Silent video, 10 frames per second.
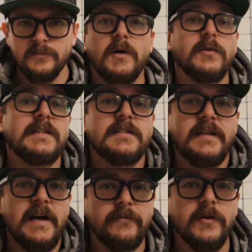but we're at least going
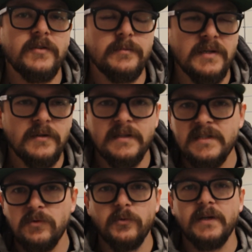to have fun with the build and
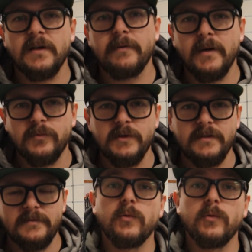see what we can come up with.